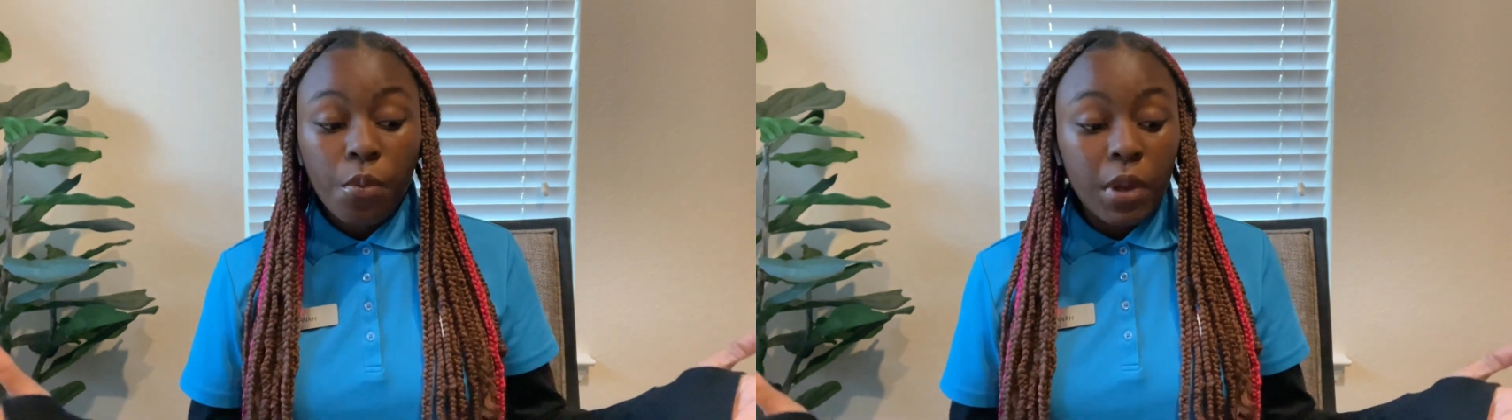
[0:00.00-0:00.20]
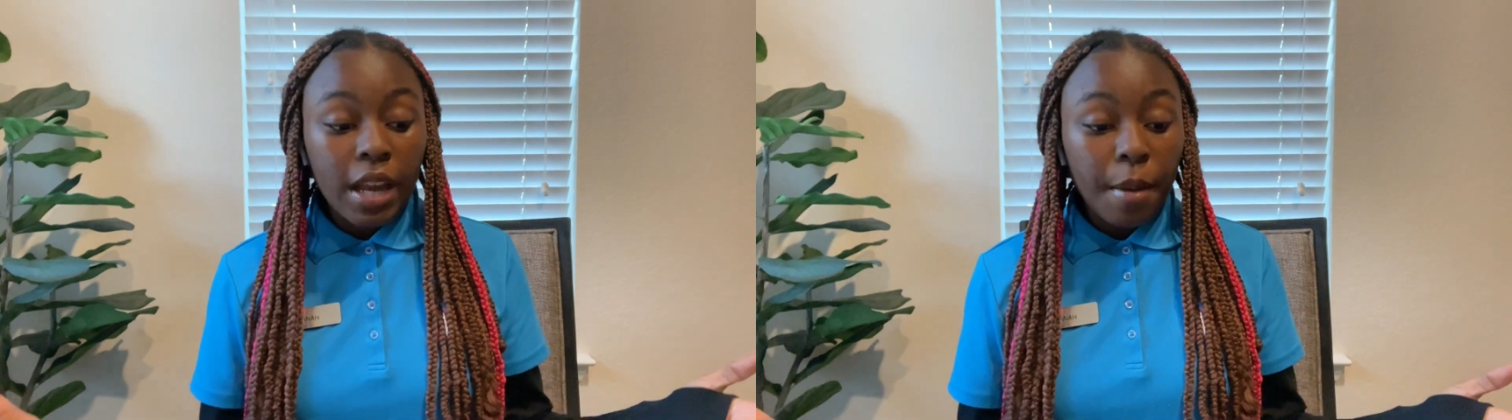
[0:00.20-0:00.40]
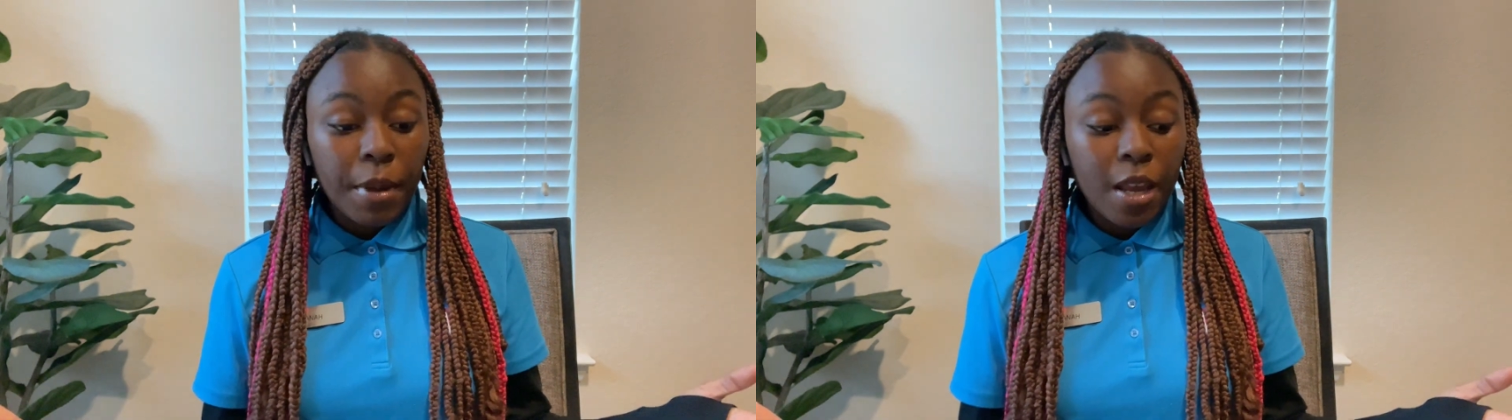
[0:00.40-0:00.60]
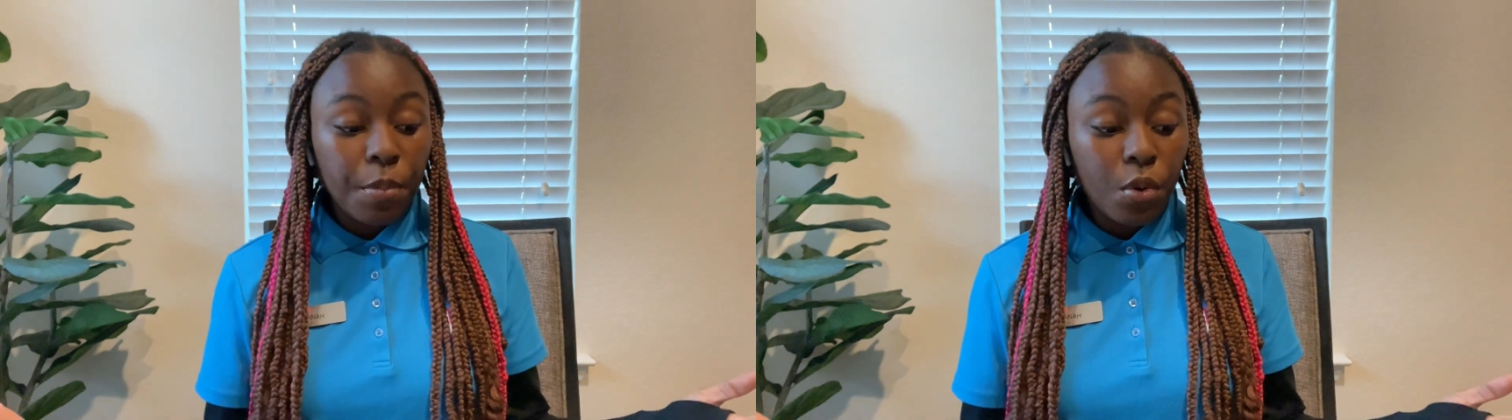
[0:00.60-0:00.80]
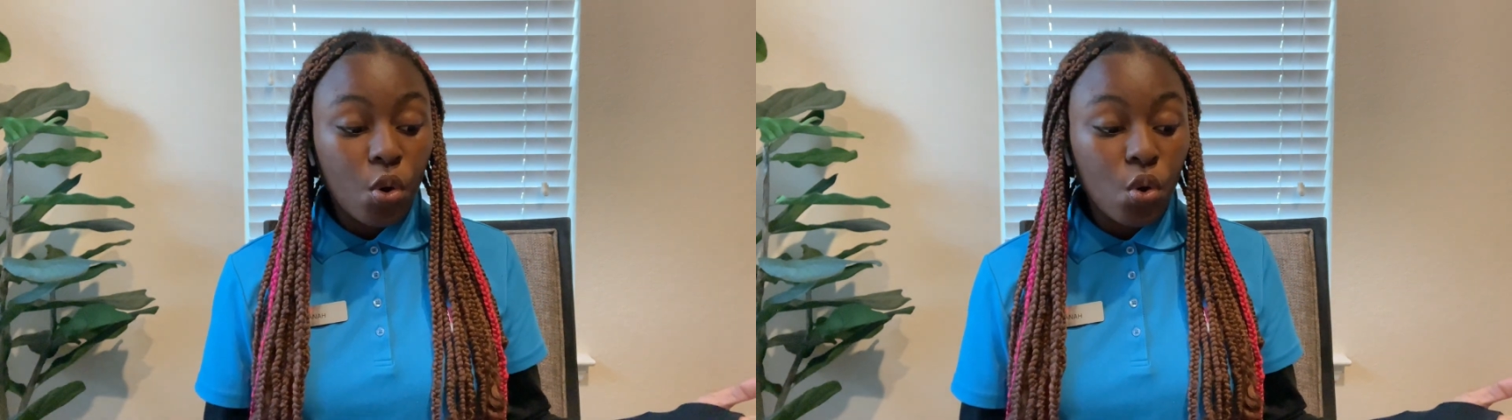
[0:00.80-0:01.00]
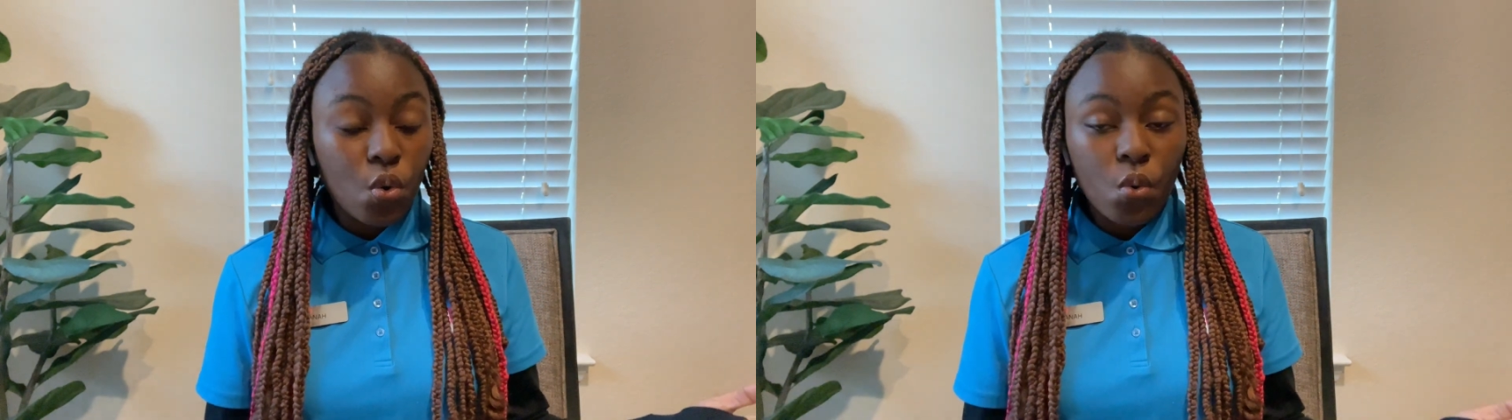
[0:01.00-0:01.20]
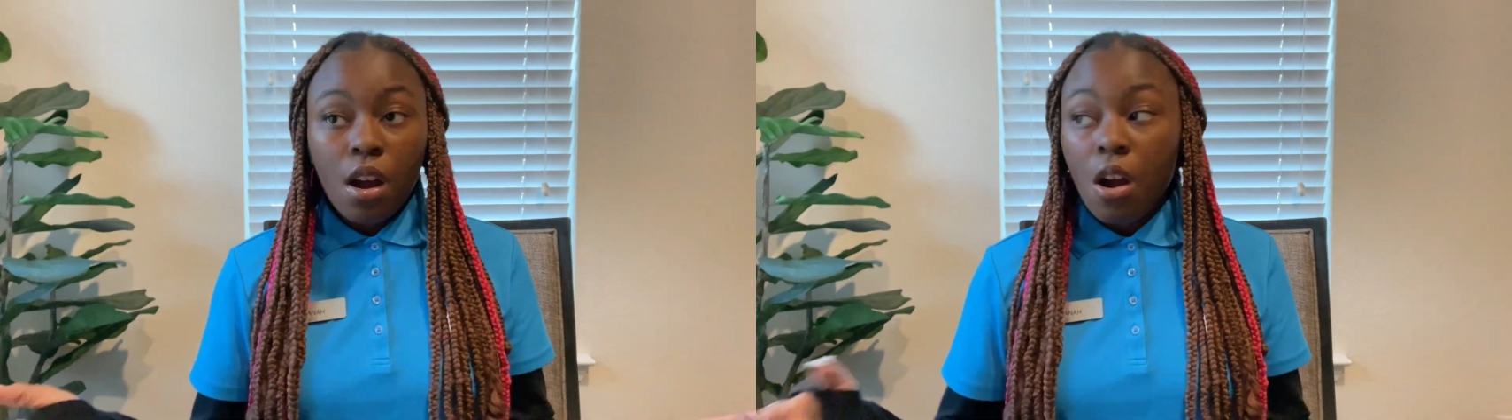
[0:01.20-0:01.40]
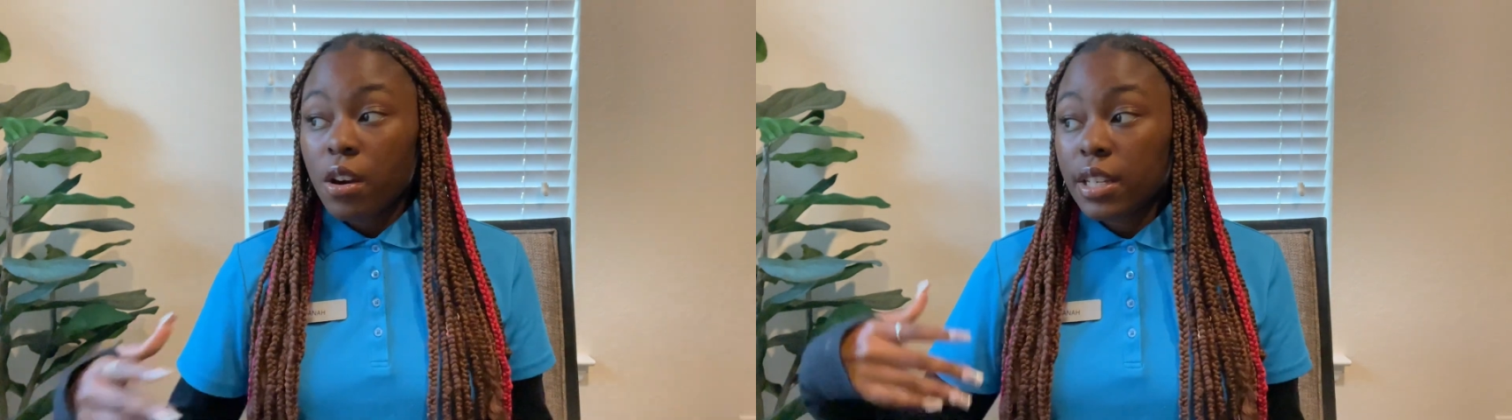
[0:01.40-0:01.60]
We got people who
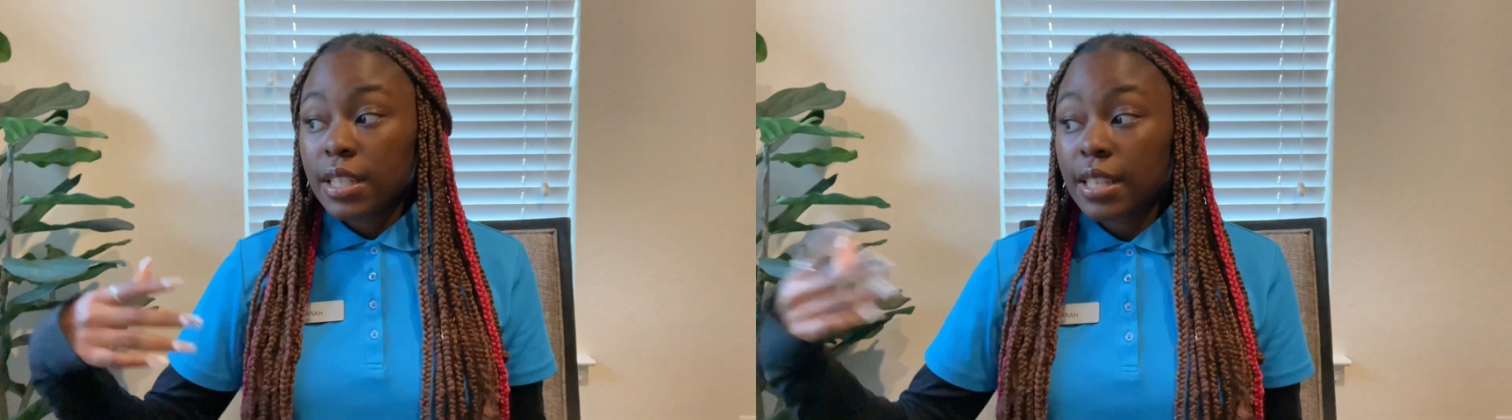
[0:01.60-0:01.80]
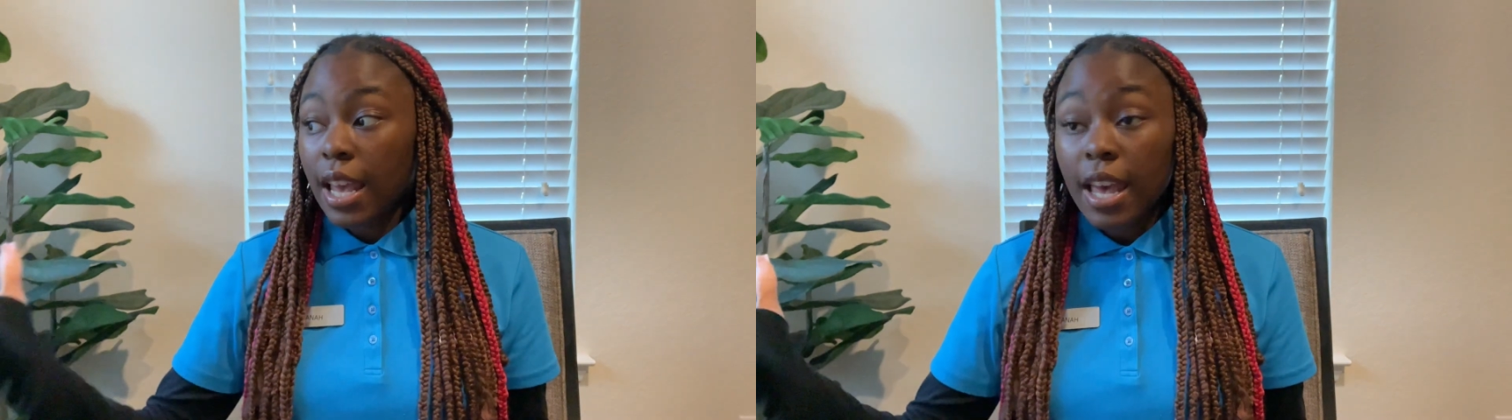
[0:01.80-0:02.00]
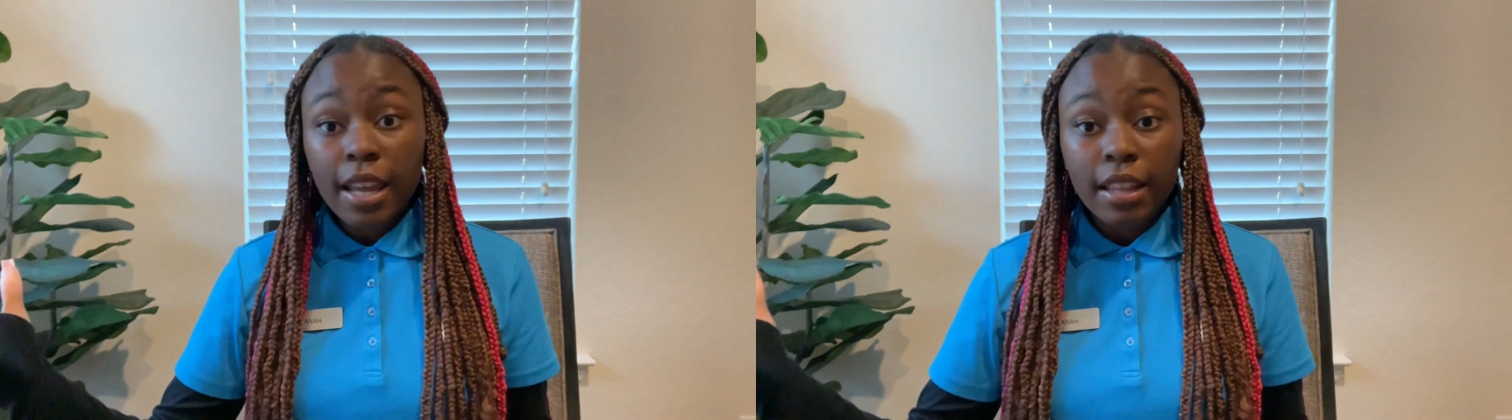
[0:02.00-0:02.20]
are in tech.